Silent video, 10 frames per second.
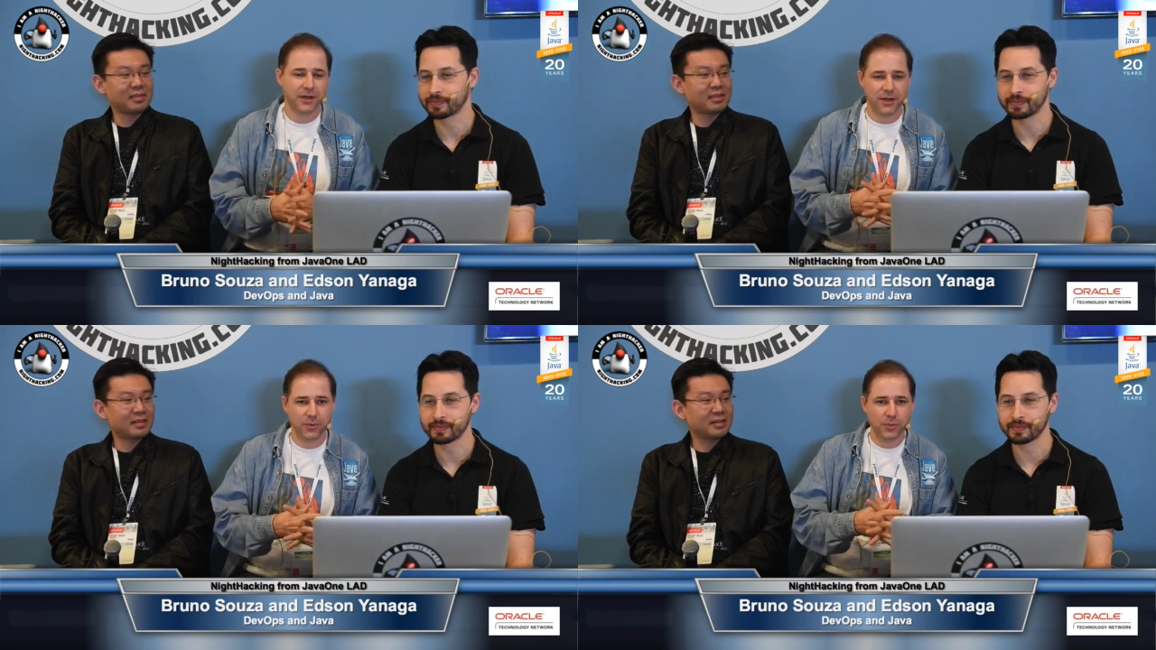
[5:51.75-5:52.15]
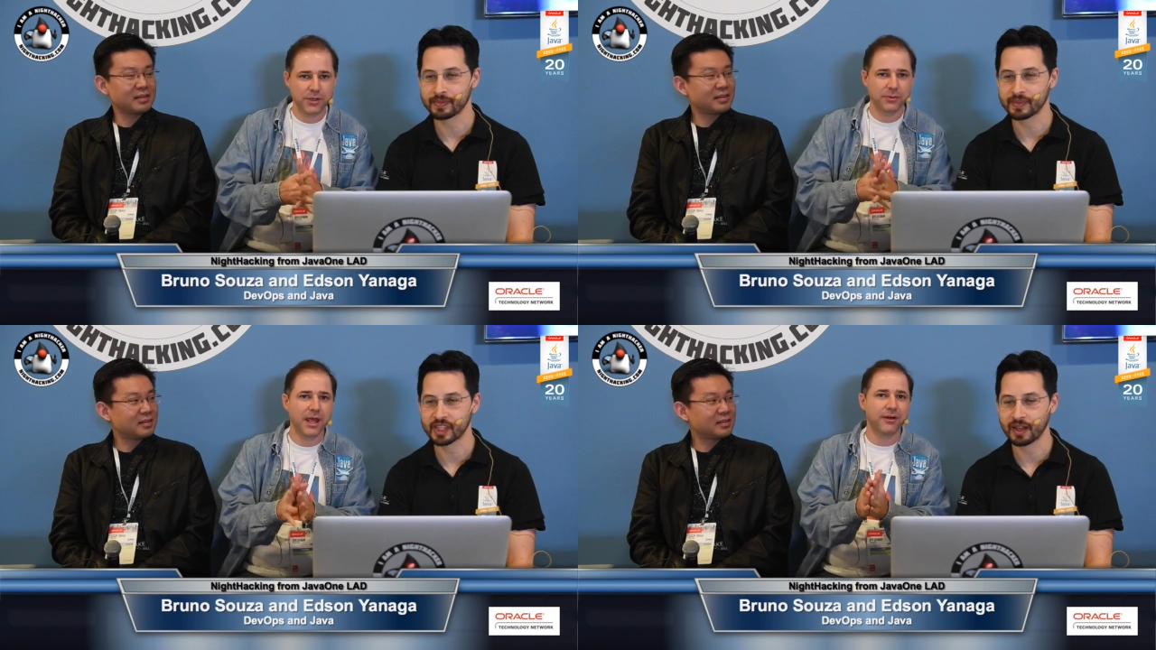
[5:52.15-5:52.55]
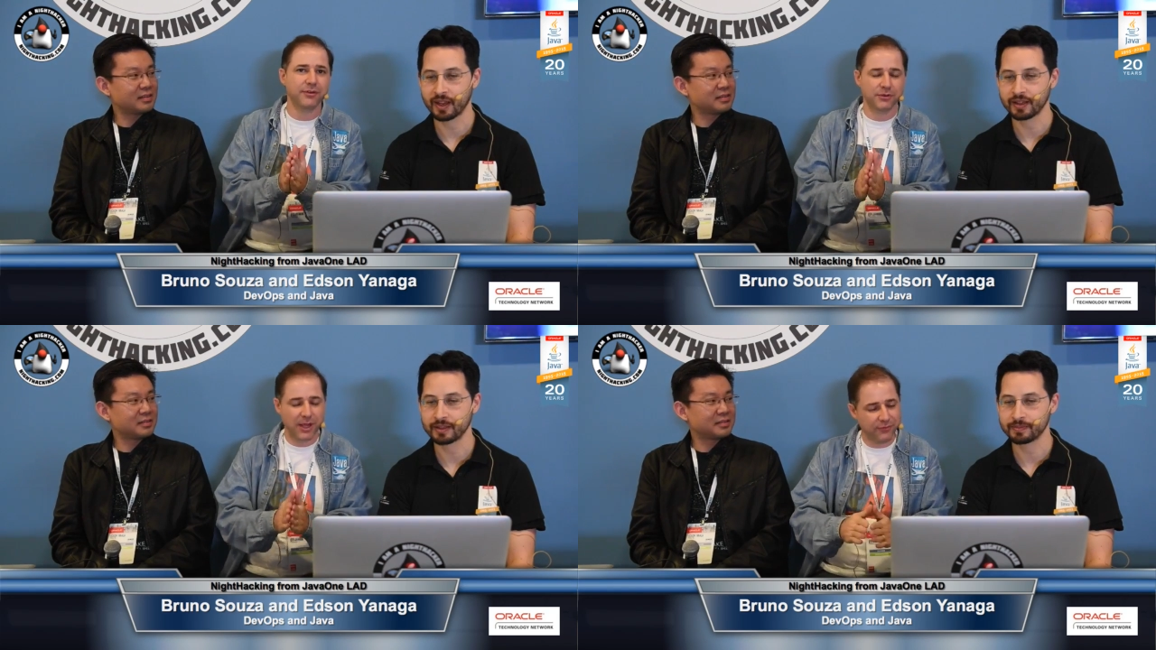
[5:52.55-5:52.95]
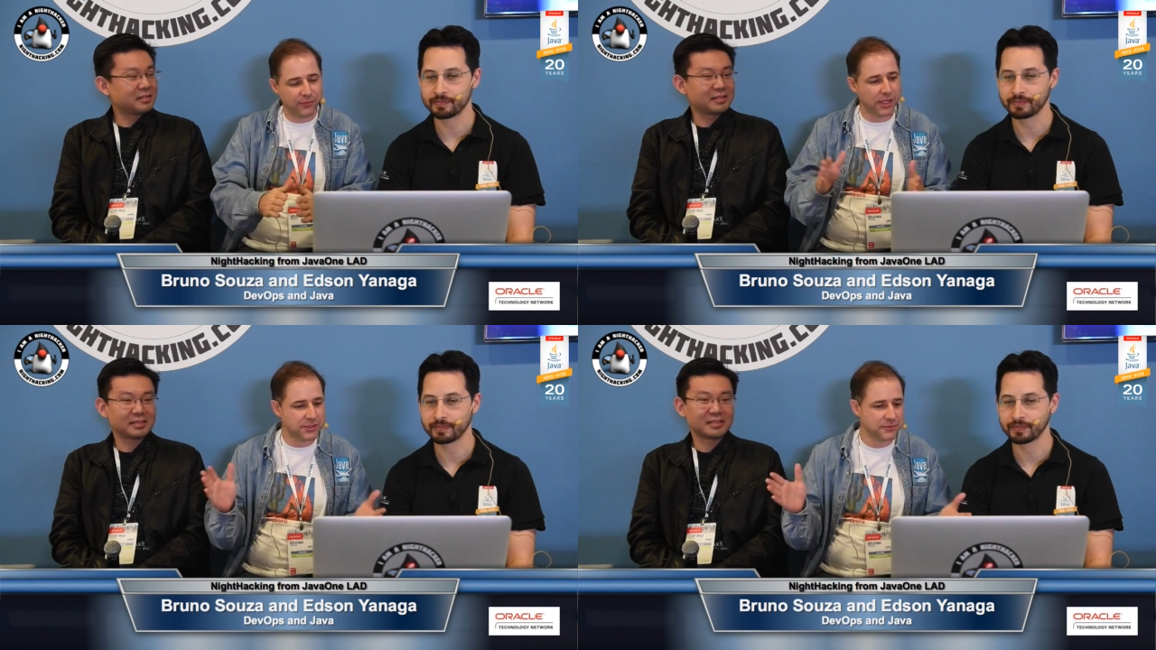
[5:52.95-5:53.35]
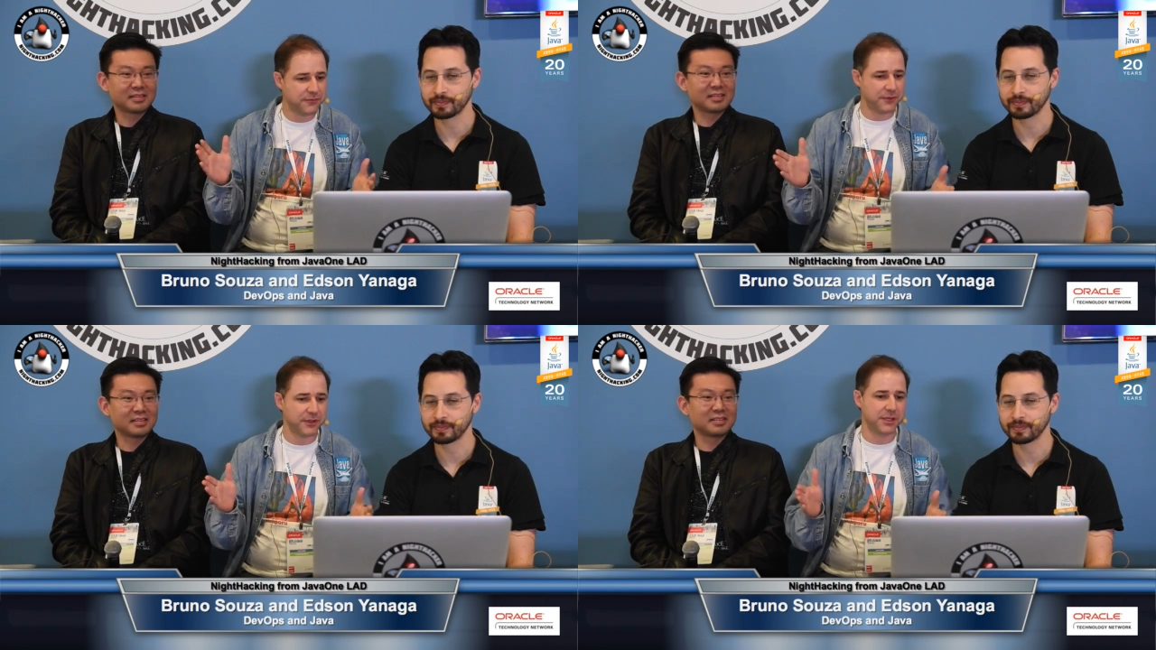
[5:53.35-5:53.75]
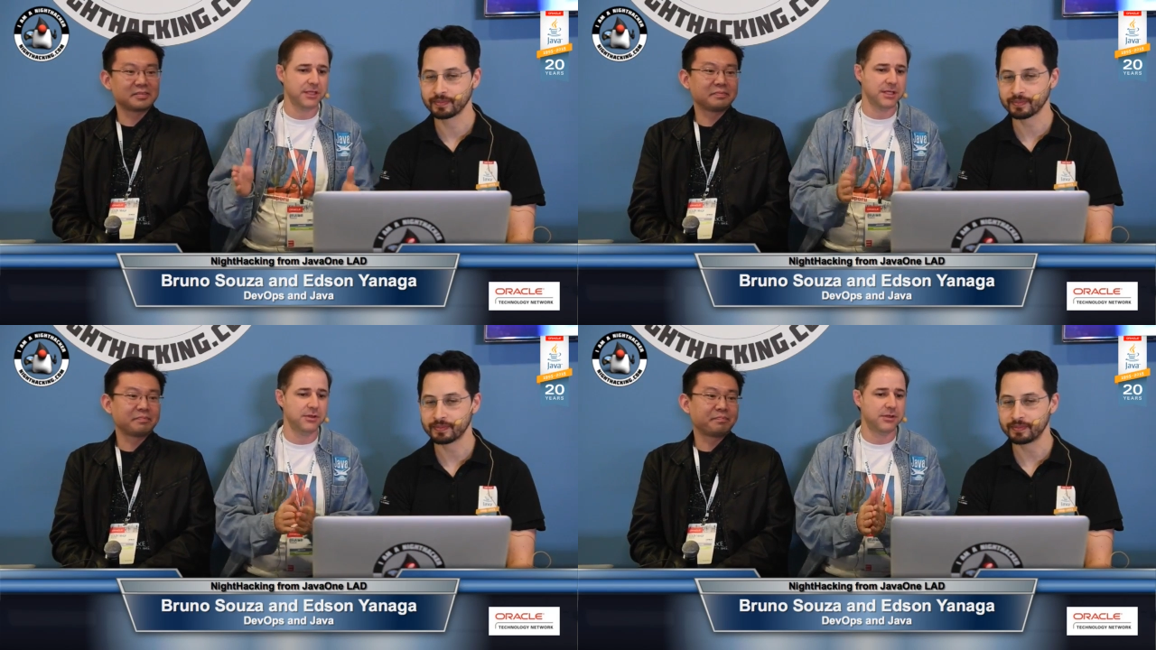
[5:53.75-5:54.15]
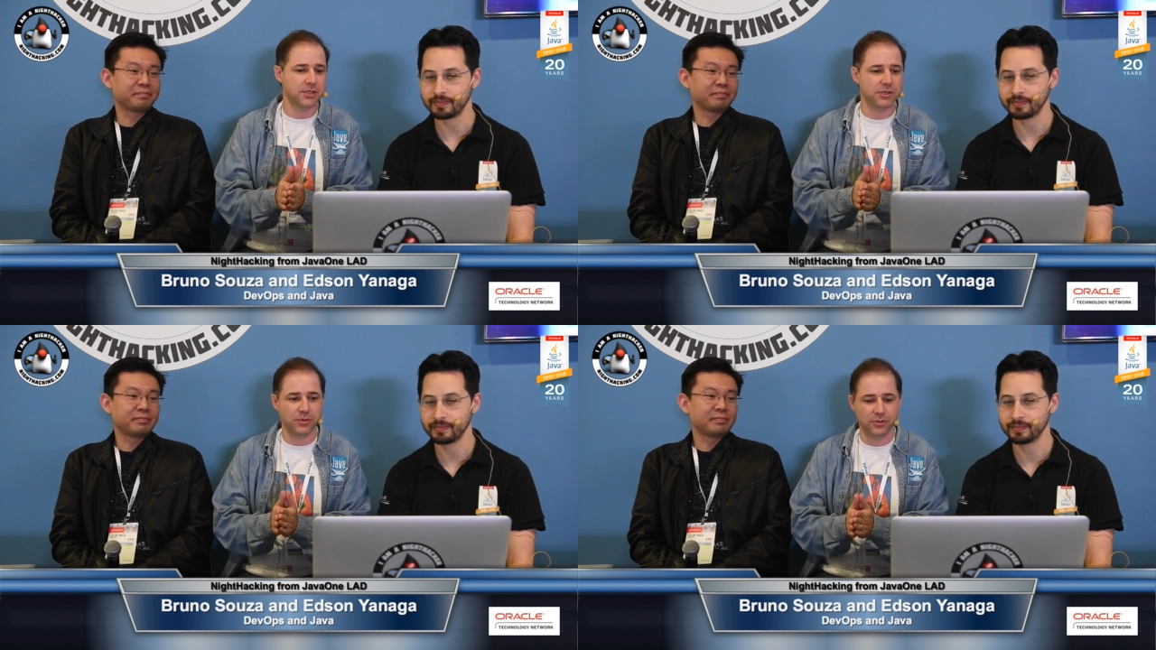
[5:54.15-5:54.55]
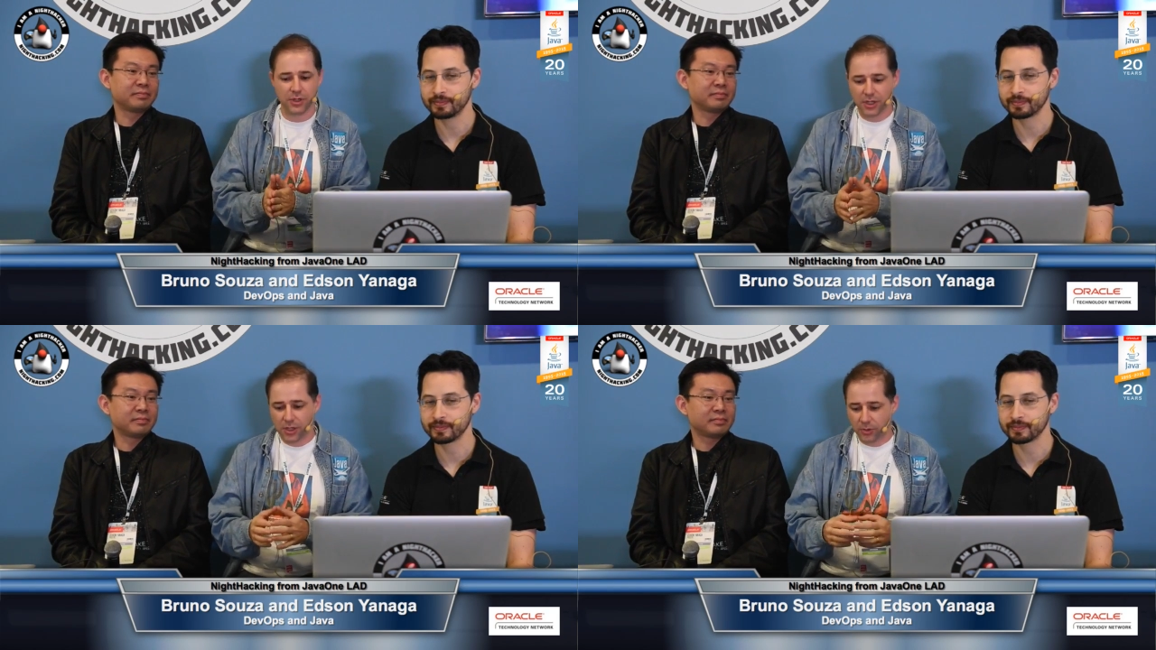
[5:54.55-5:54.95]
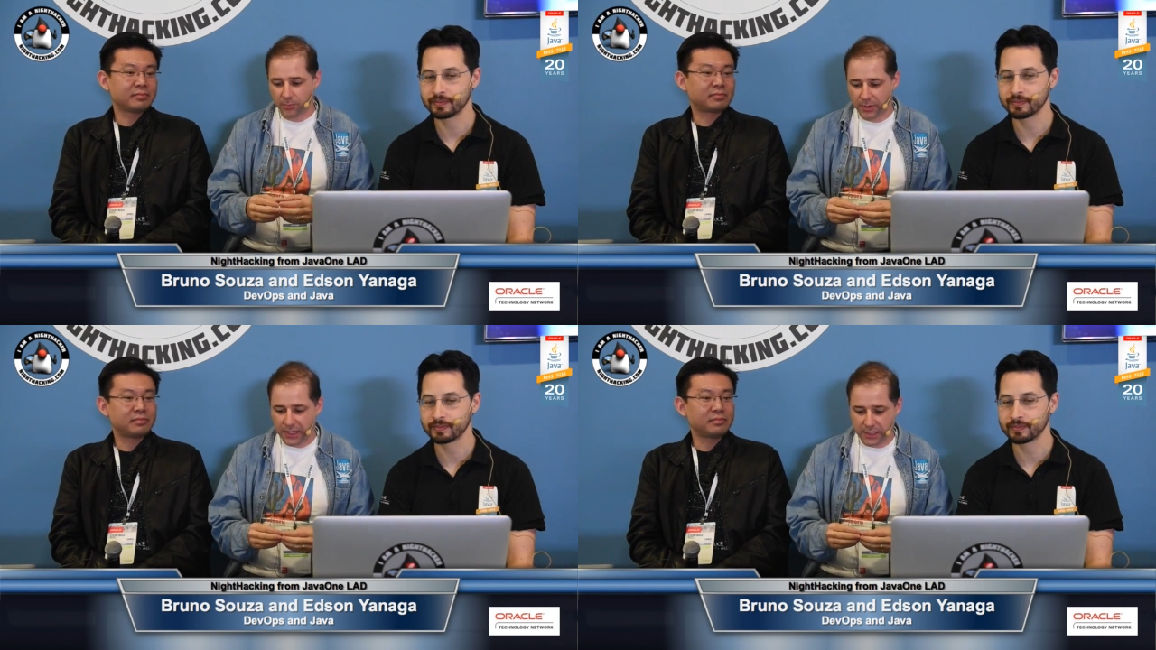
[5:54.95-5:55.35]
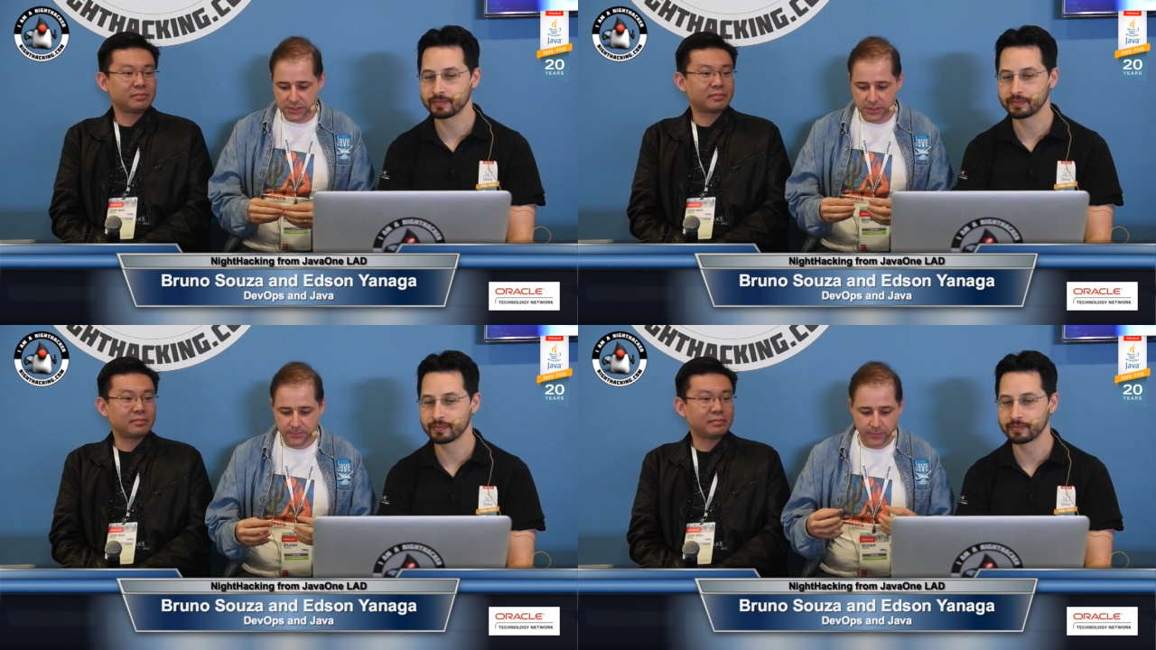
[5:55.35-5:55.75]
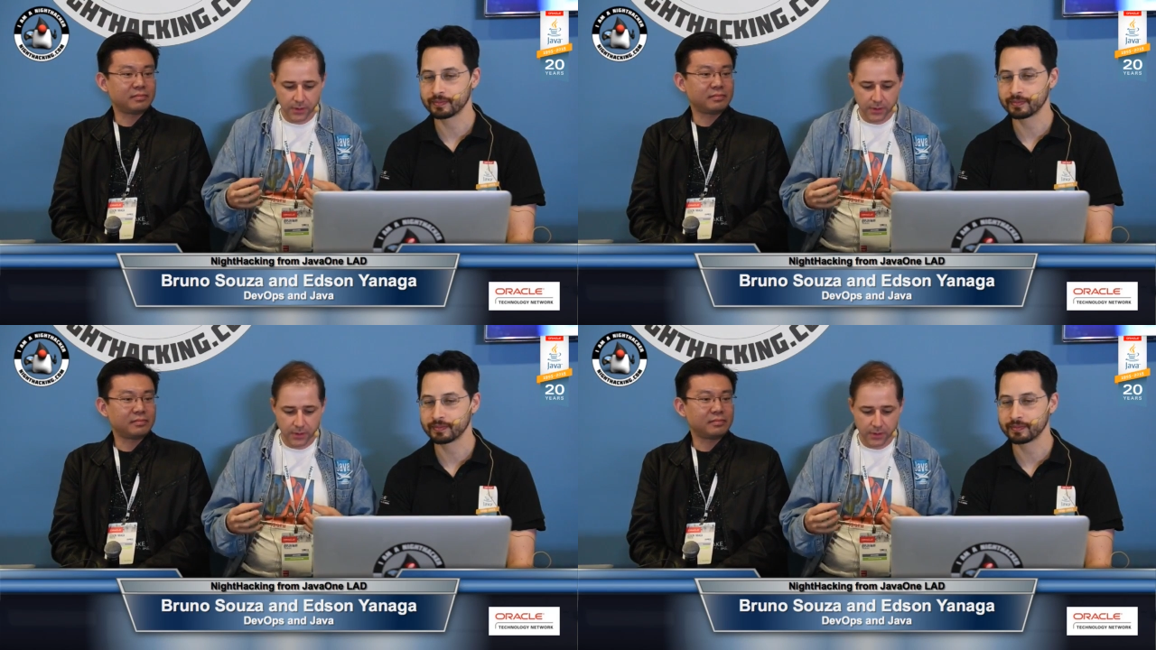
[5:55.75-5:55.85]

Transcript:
Speaker 1: uh we we have a, we have lots of different things that you can do, but